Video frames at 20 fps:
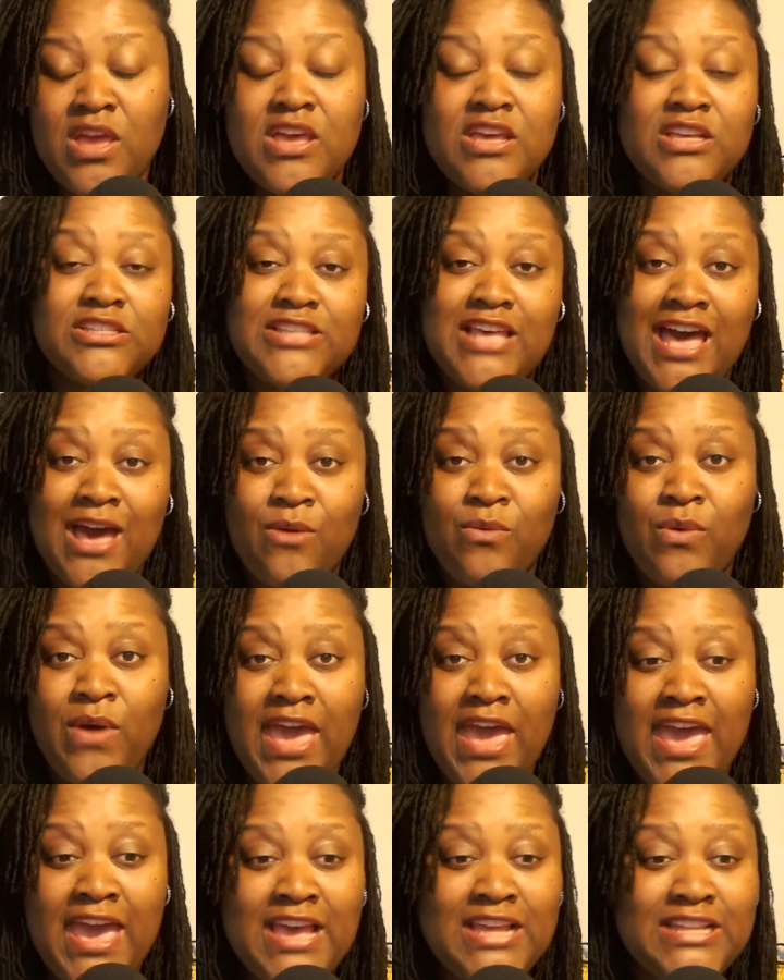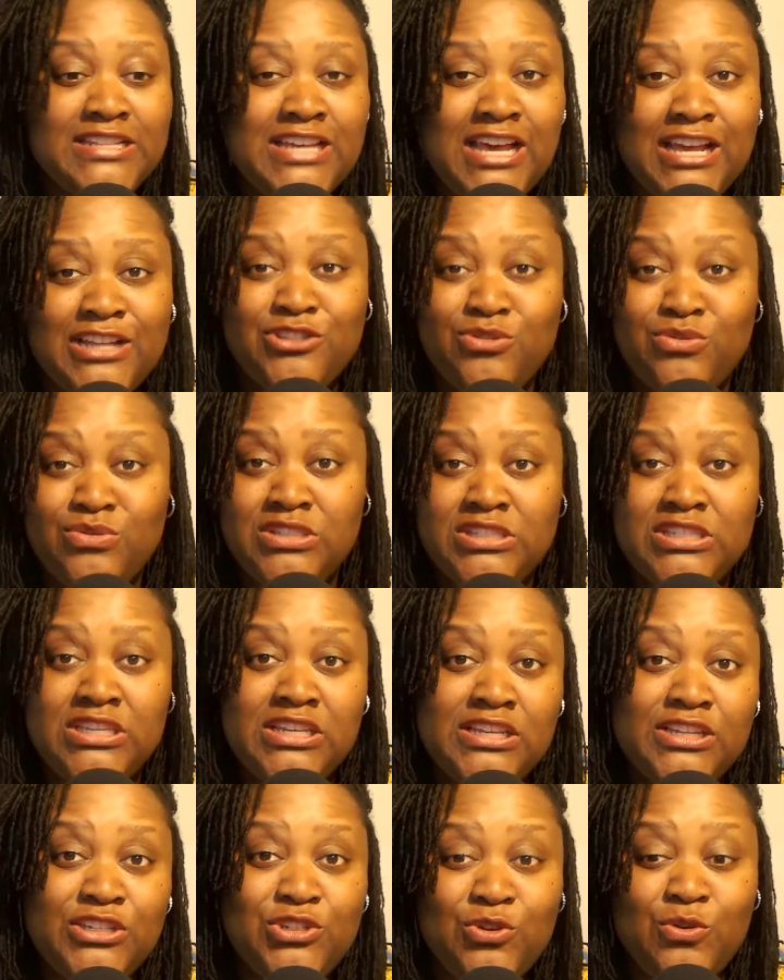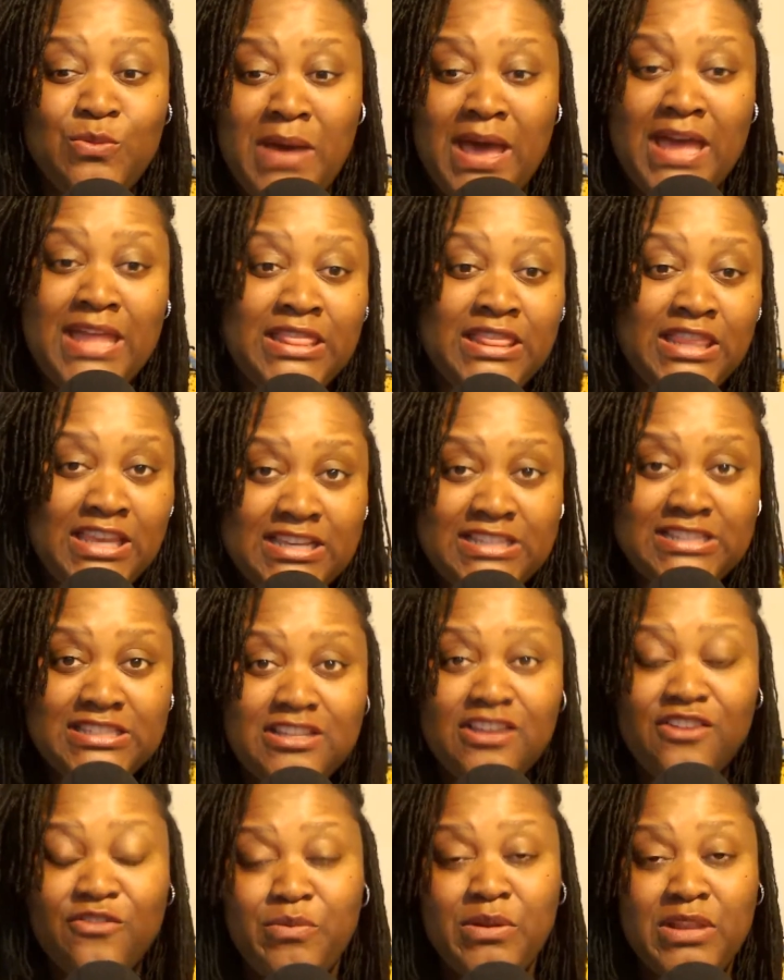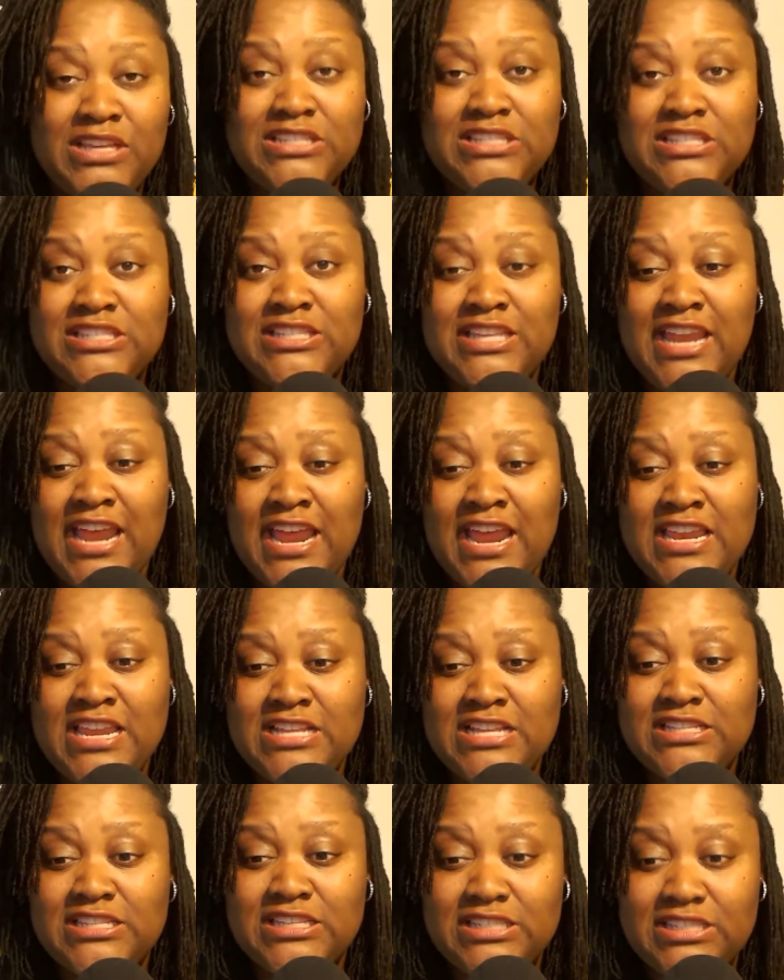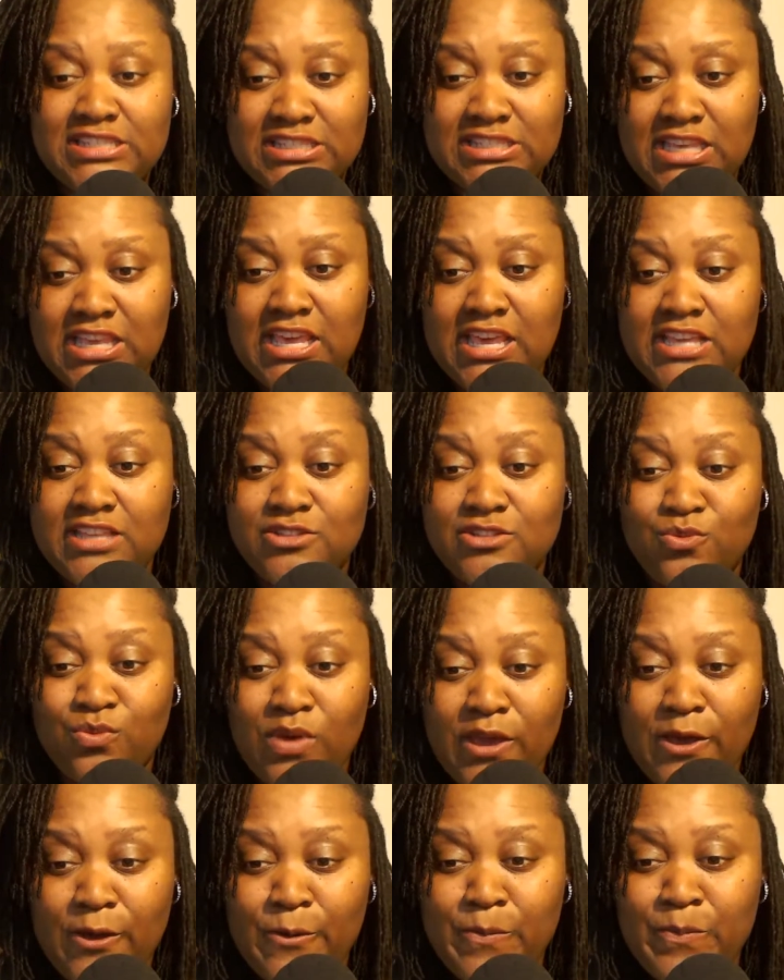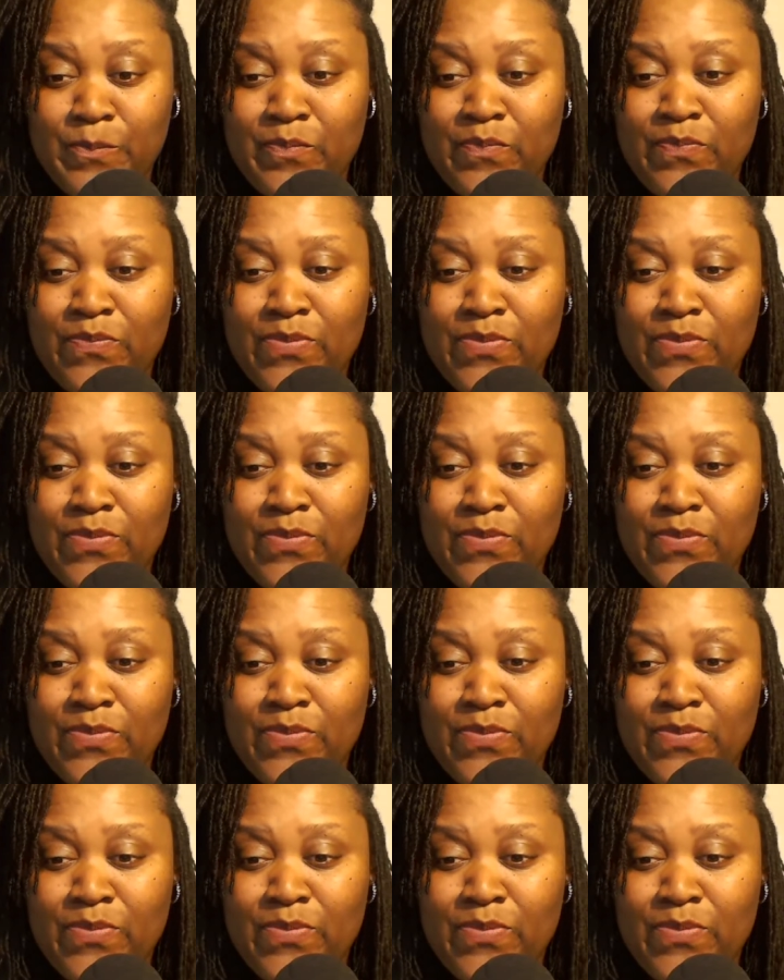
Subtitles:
So I will add Tattoo City to my list of places that I need to see as well.